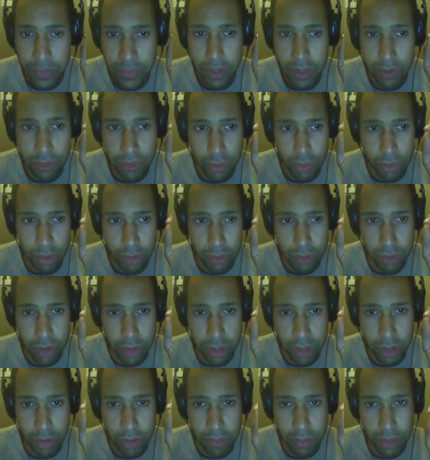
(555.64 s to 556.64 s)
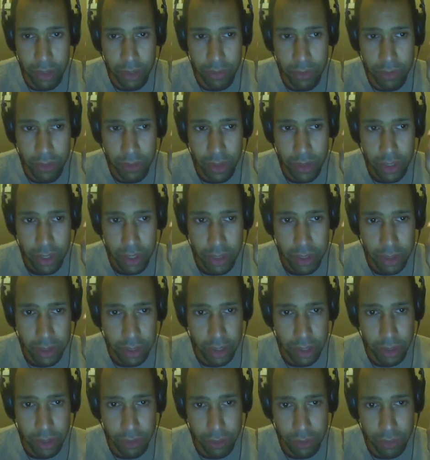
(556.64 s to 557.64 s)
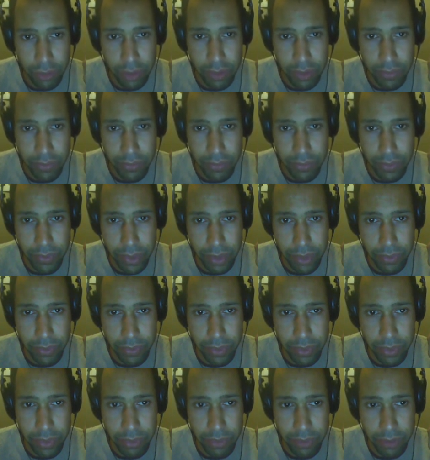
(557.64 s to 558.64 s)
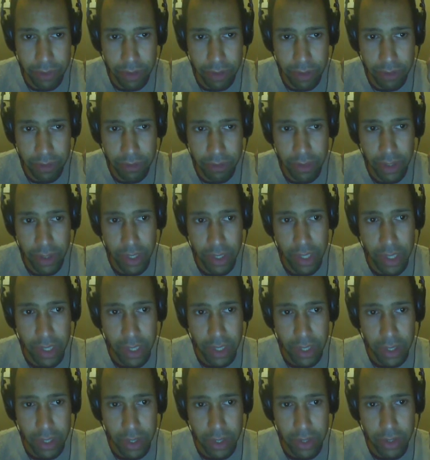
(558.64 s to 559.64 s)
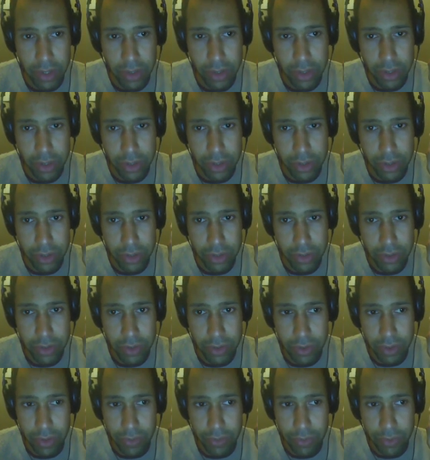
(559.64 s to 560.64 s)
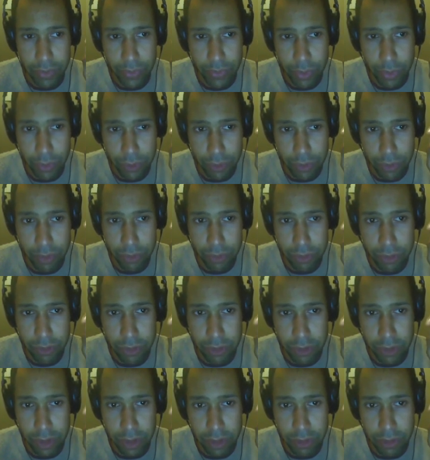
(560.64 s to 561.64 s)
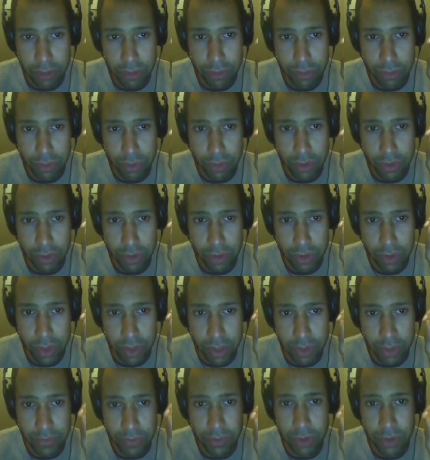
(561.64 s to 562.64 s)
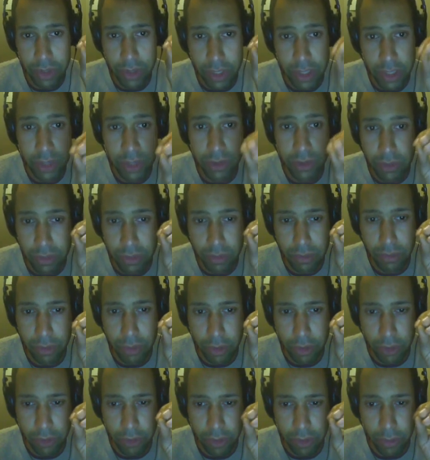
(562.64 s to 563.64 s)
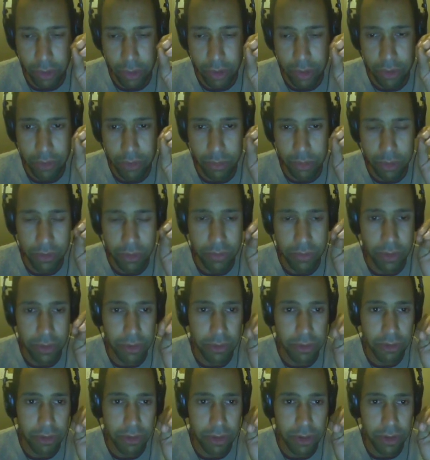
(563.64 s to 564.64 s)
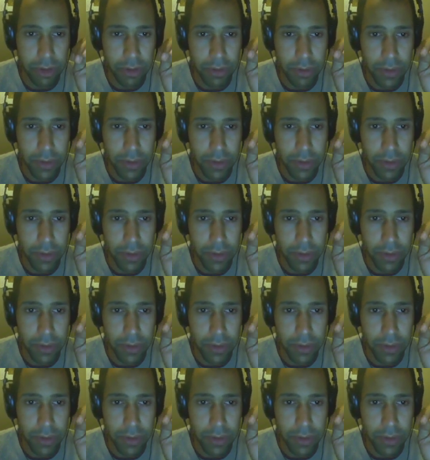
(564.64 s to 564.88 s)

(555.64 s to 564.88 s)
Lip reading: So we're talking about, here I should have said, of the four subtrees connected to a given internal branch. I'm going to modify this slide.